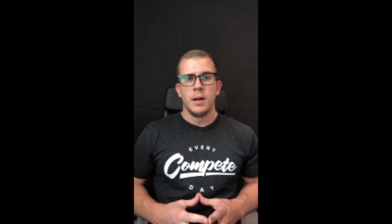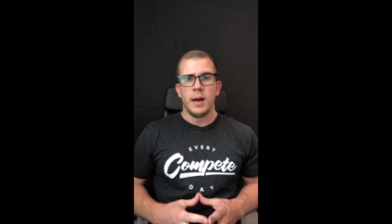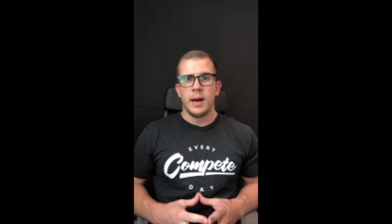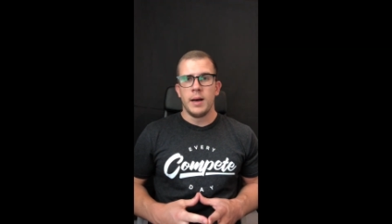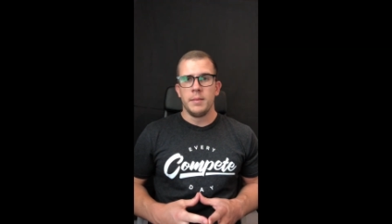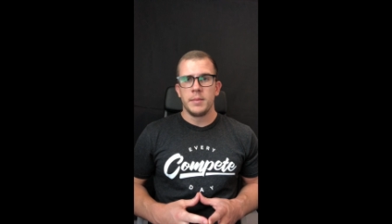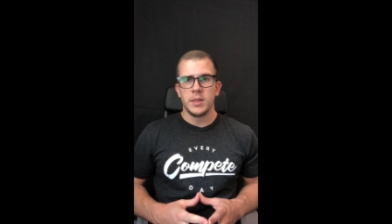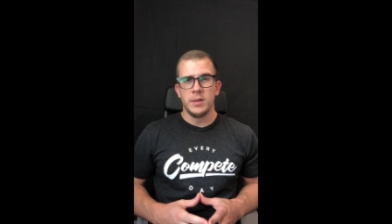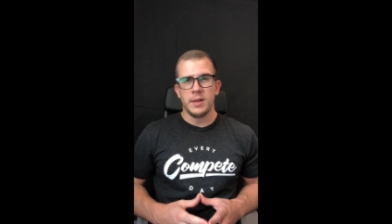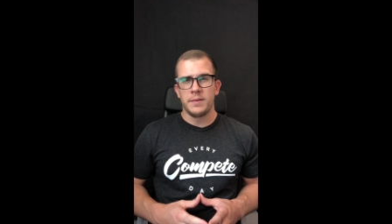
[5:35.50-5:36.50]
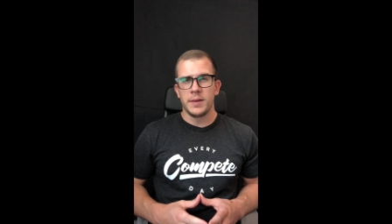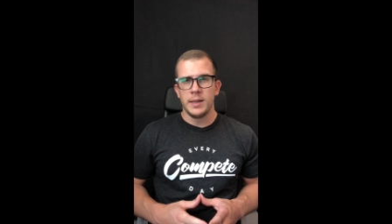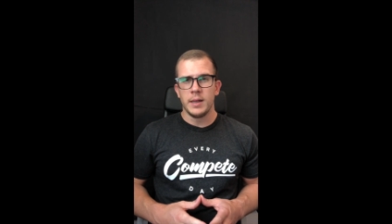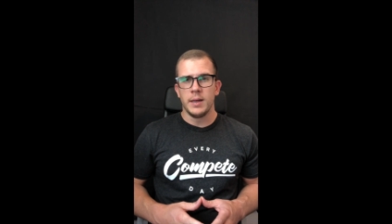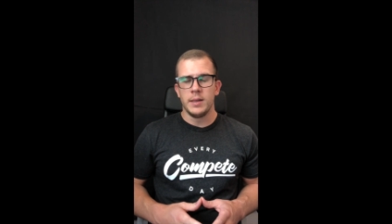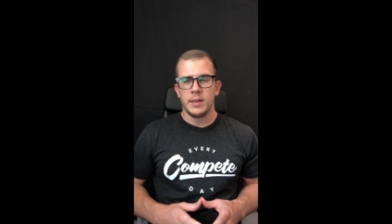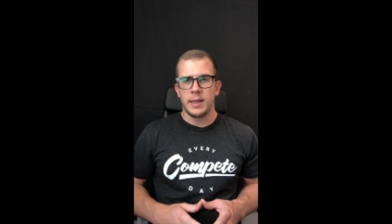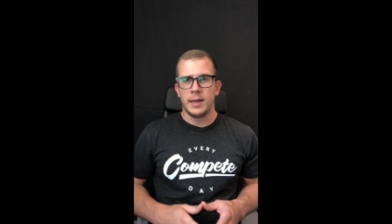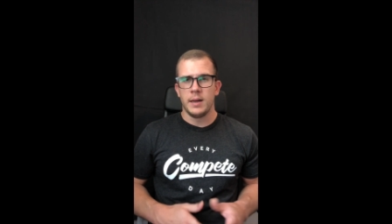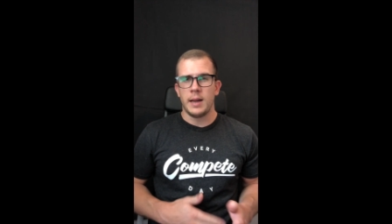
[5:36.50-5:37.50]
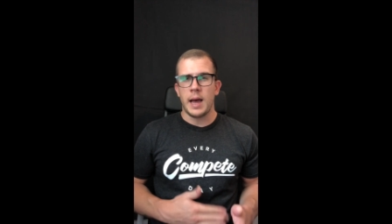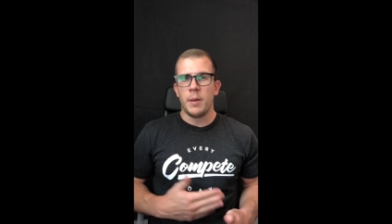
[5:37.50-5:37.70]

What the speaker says: because you definitely need to understand